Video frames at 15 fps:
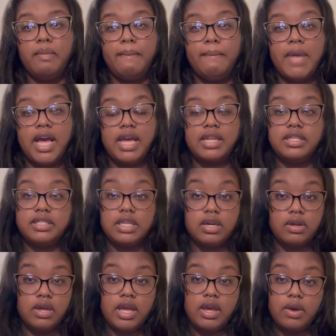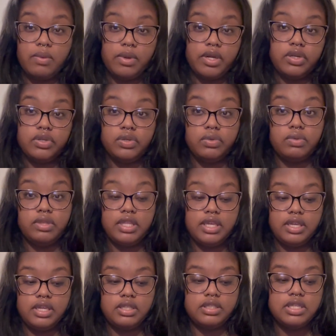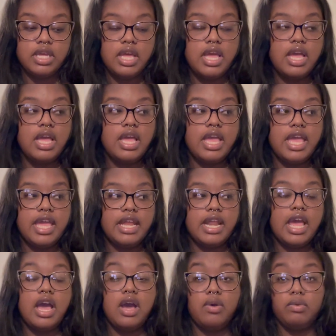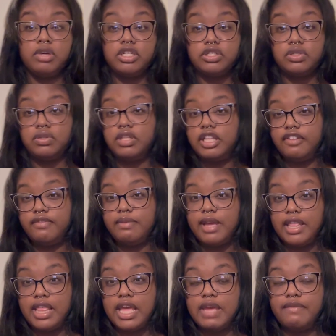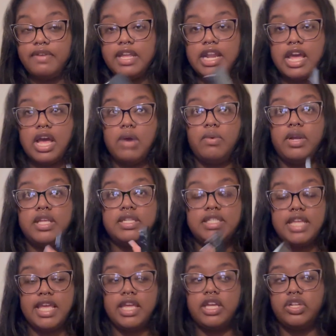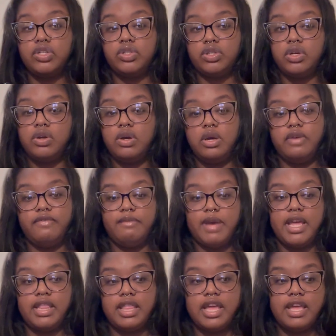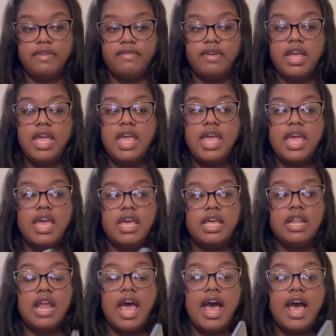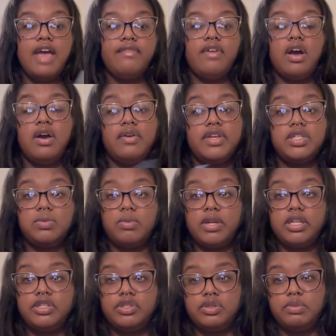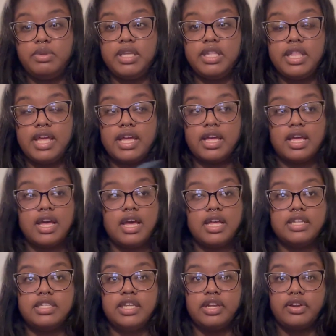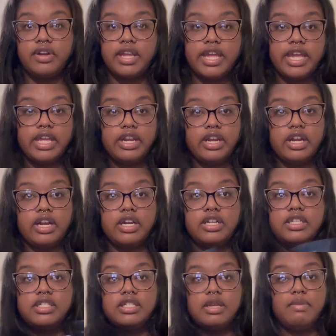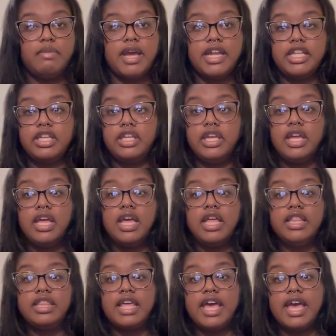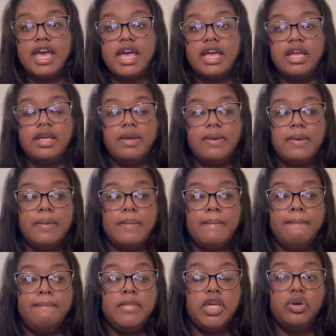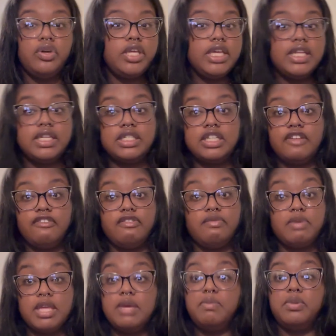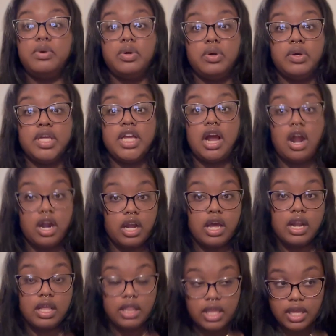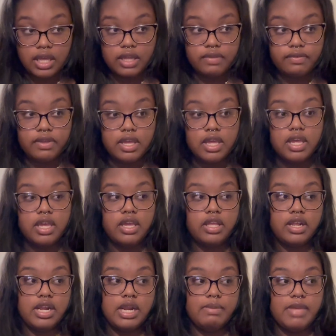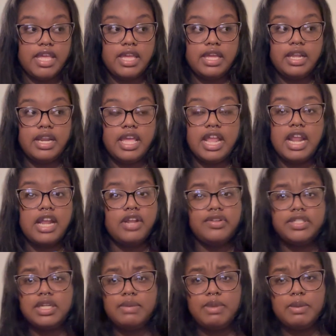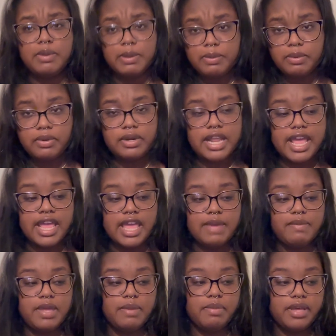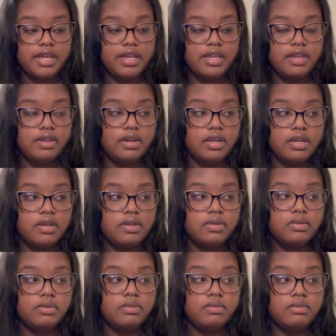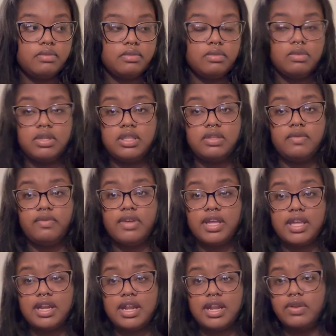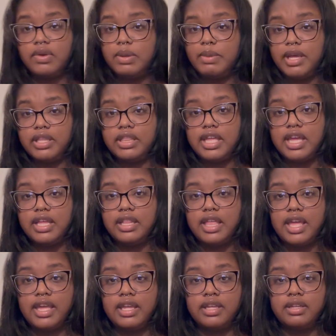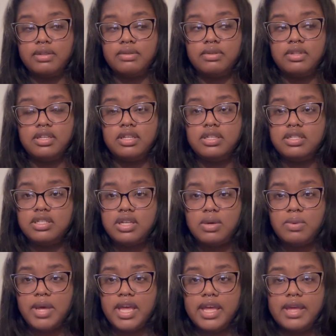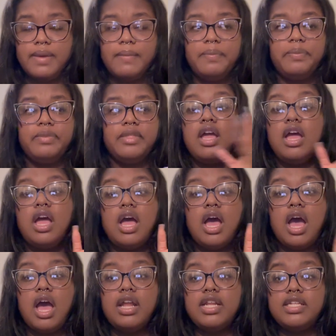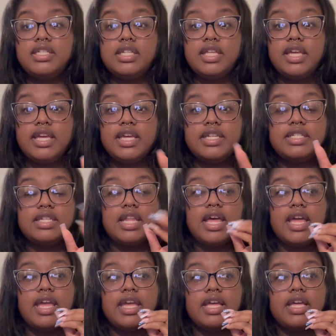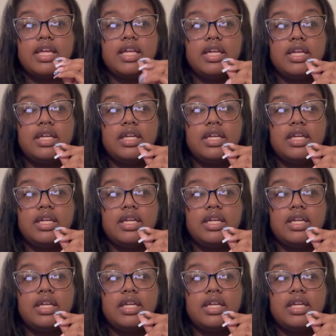mindset on how I want to do things and how I want to live my life and how I want to take control of my life. And I've always wanted to be like a content creator, somebody that millions of people are gonna love. You know what I mean? And I know there's gonna be people that hate me, but you know, what the fuck can I do about that? Like, so what? Honestly, it's like,